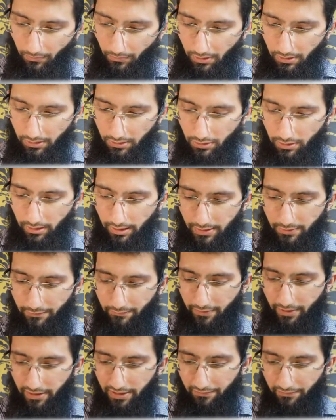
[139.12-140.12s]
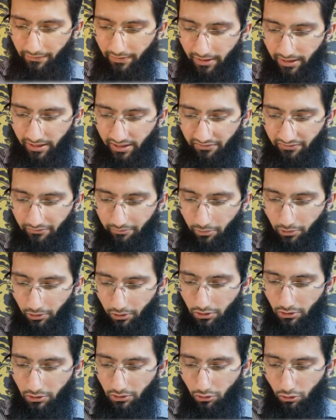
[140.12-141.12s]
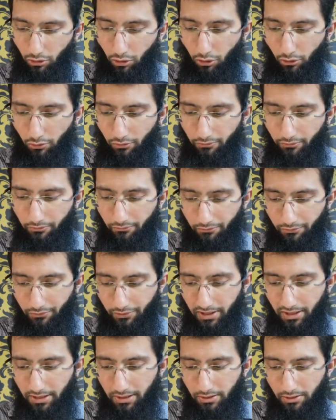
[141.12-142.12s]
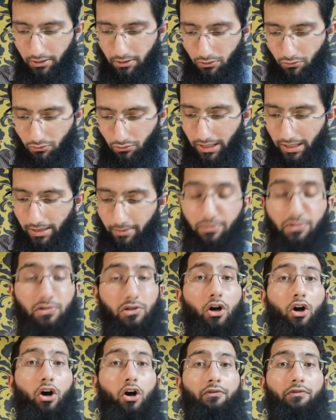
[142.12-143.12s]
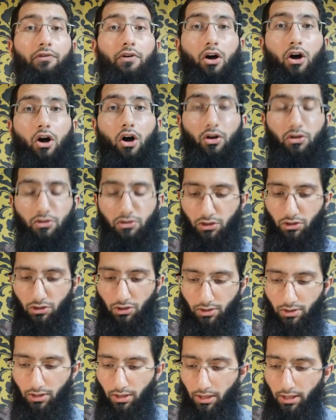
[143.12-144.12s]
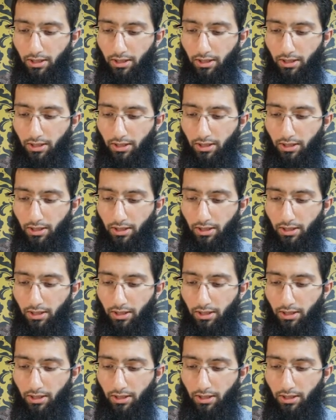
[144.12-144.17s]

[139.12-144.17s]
So that's 35.03 grams of oxygen.